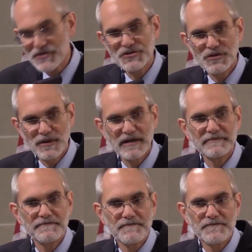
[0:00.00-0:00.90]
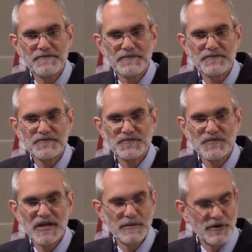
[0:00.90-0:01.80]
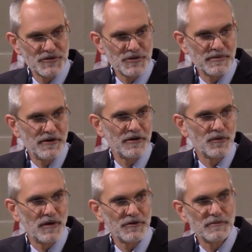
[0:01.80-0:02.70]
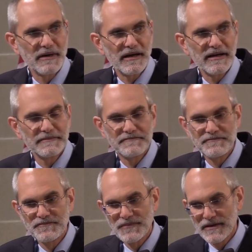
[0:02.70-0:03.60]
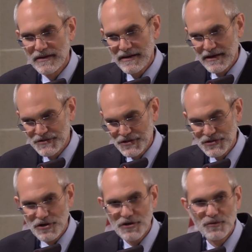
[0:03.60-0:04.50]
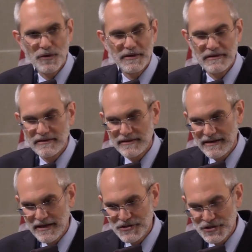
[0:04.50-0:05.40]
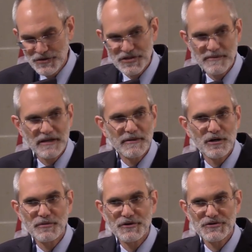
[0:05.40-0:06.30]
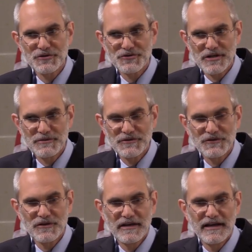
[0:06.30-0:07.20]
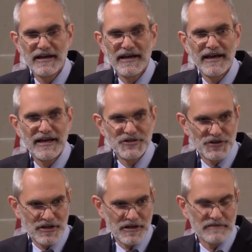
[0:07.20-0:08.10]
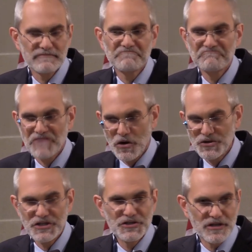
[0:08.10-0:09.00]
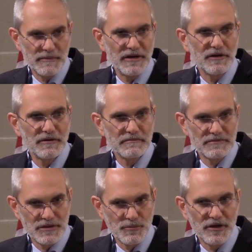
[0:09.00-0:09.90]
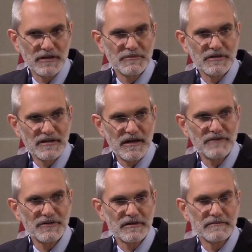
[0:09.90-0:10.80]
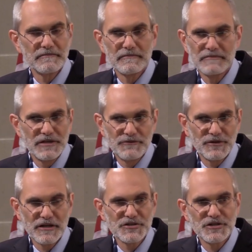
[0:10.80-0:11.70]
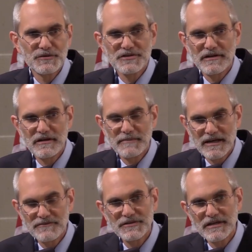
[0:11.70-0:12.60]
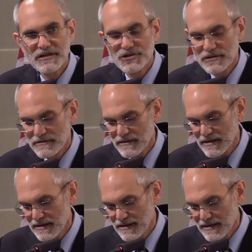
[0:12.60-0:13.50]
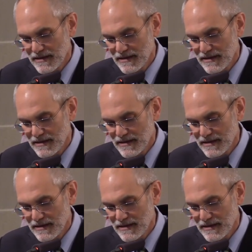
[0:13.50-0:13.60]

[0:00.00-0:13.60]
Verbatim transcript: And so she went. And the Mother Superior wandered by. She saw the woman, and she knew something about her personal troubles. And she thought, oh, she's come here to bring them to the convent. Didn't realize she was there by invitation.